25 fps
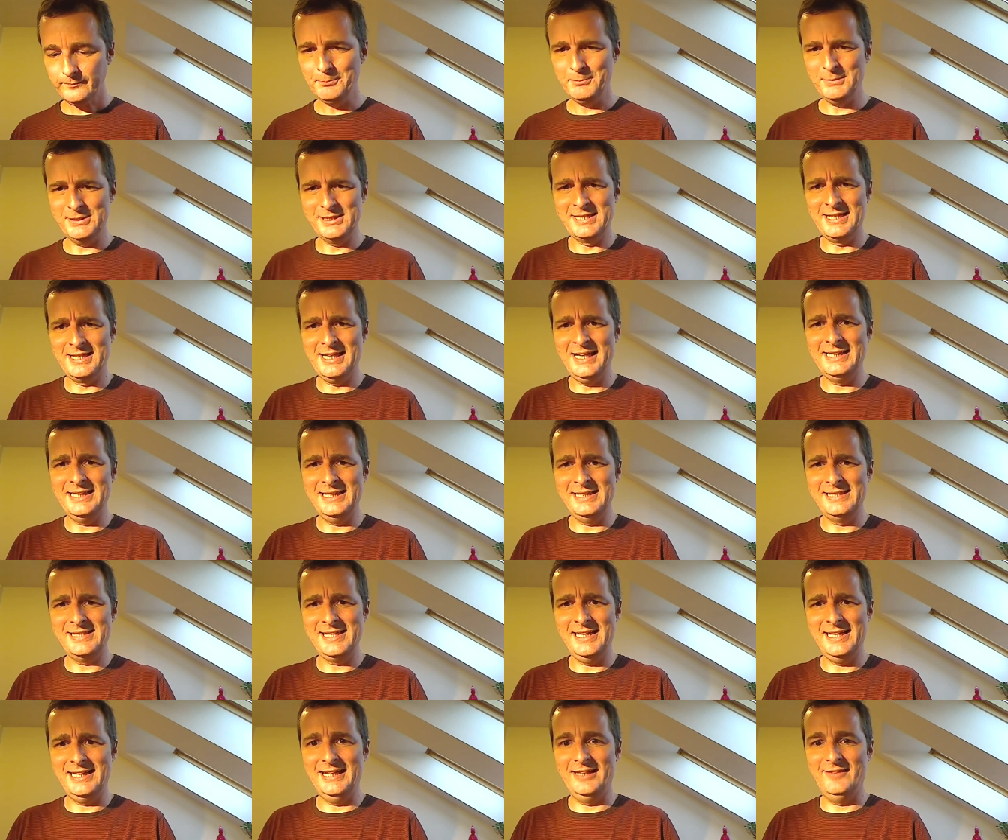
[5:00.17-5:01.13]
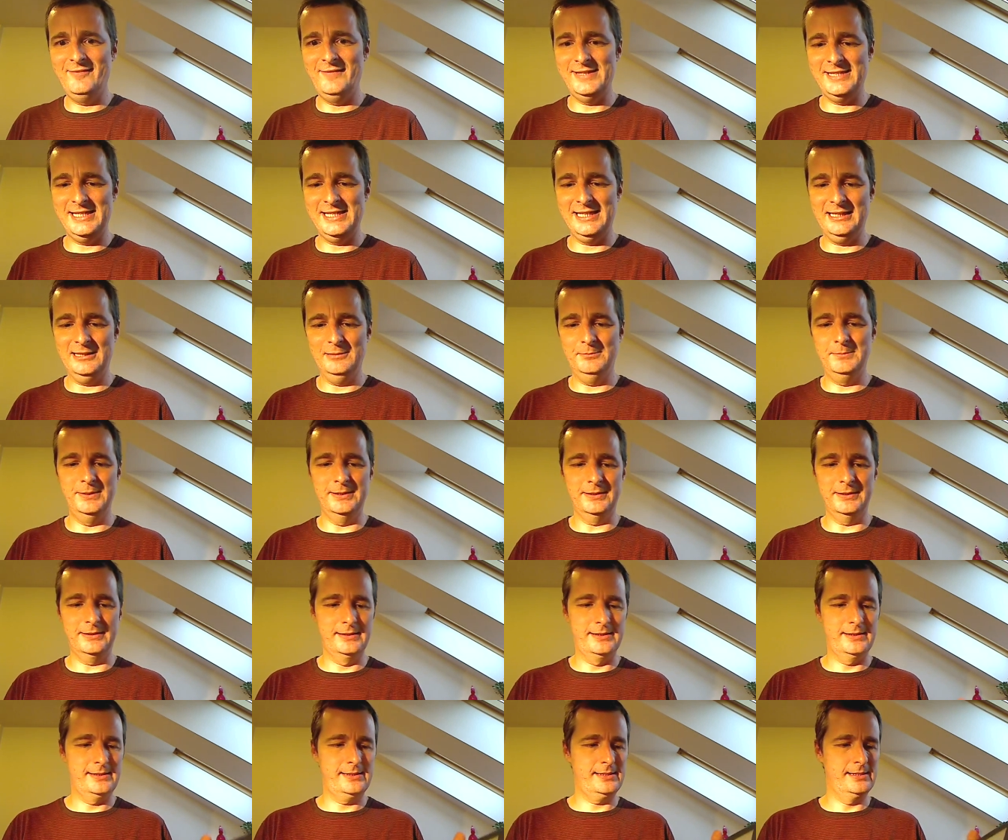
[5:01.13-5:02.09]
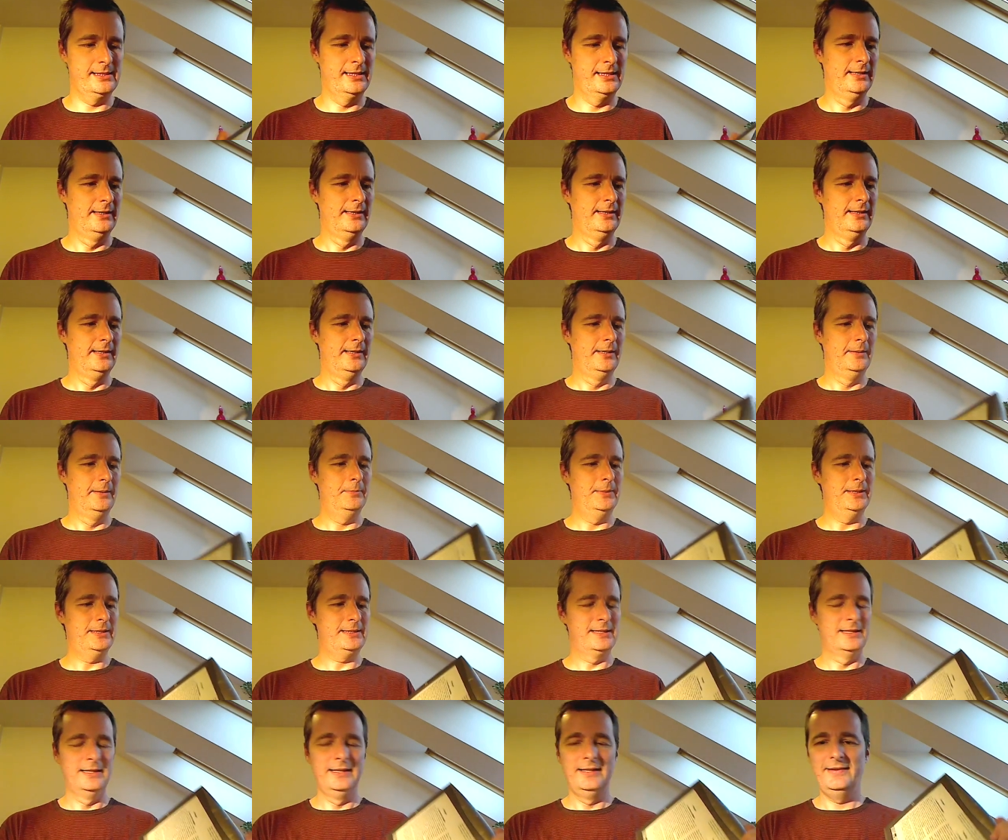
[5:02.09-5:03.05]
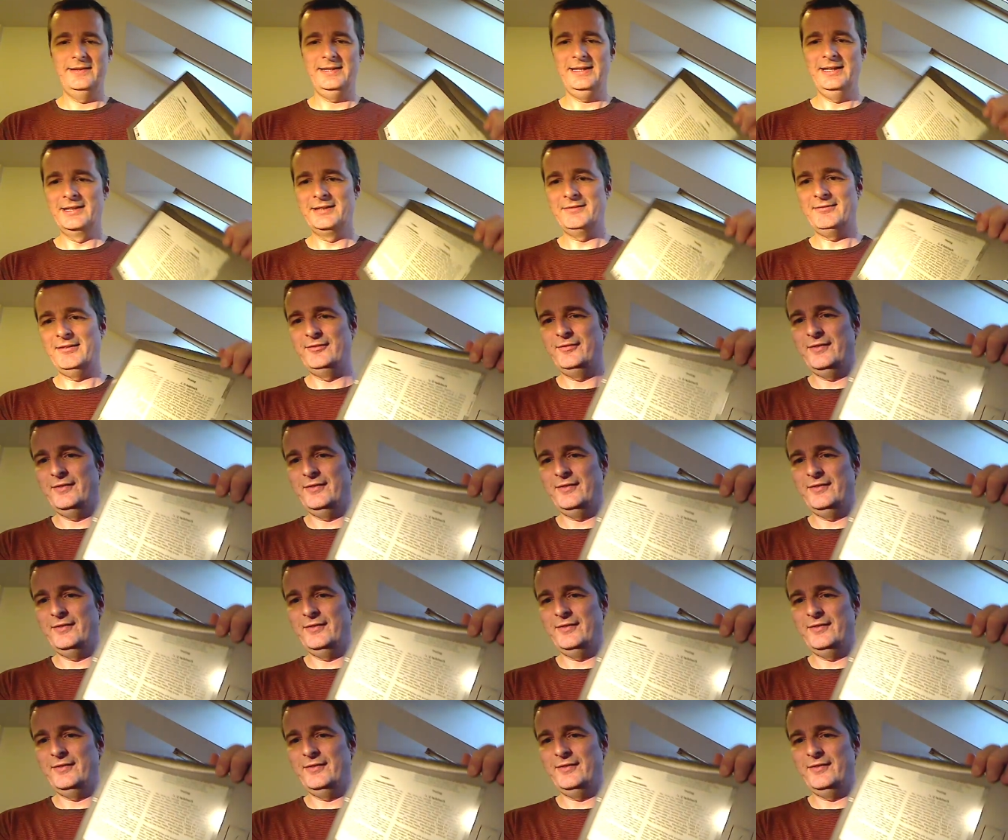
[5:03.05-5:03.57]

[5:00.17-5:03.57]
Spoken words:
much lighter than taking physical books. But the other